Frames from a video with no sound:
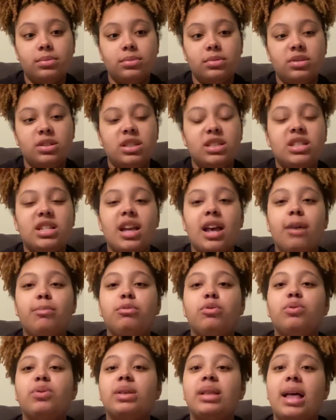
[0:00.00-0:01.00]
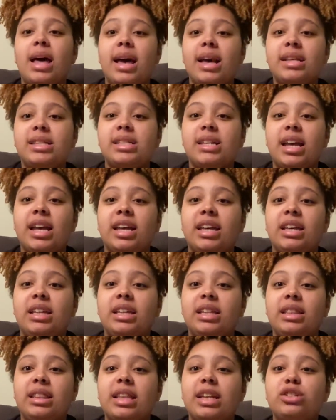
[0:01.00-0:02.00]
is to help you relax and
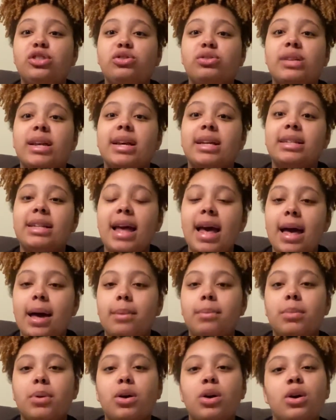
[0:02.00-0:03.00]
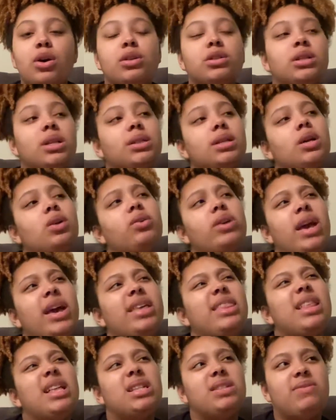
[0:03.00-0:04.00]
let you take a nap. So I was like, okay,
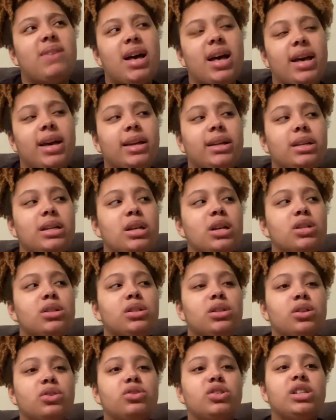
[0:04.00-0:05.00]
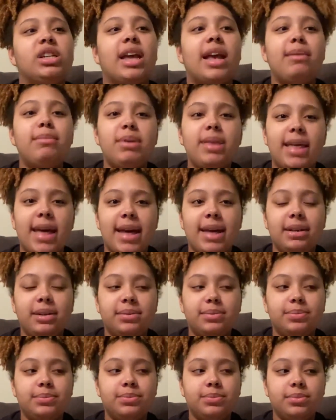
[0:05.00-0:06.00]
that's fine. So she gave me that.
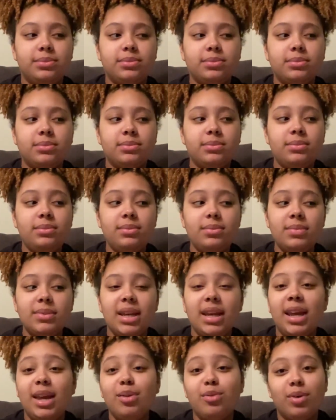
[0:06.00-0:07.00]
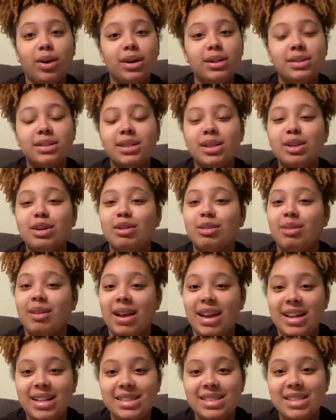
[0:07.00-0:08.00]
It worked
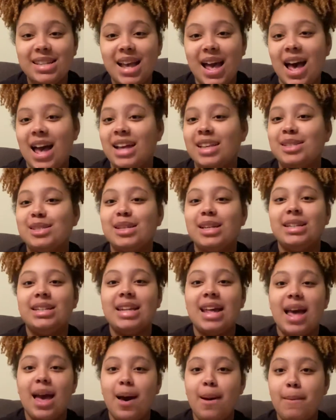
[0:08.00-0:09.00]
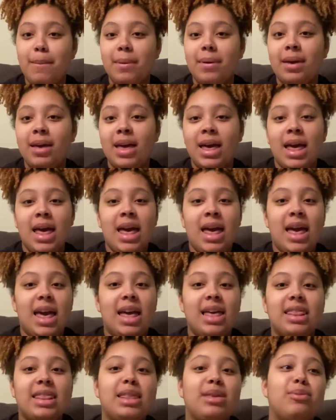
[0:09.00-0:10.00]
great. I took a nap,
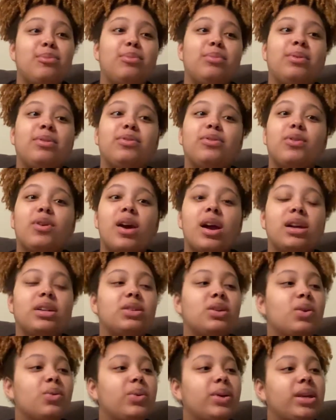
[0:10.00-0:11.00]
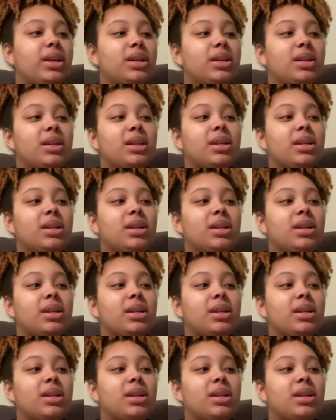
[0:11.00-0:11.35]
and then before I knew it,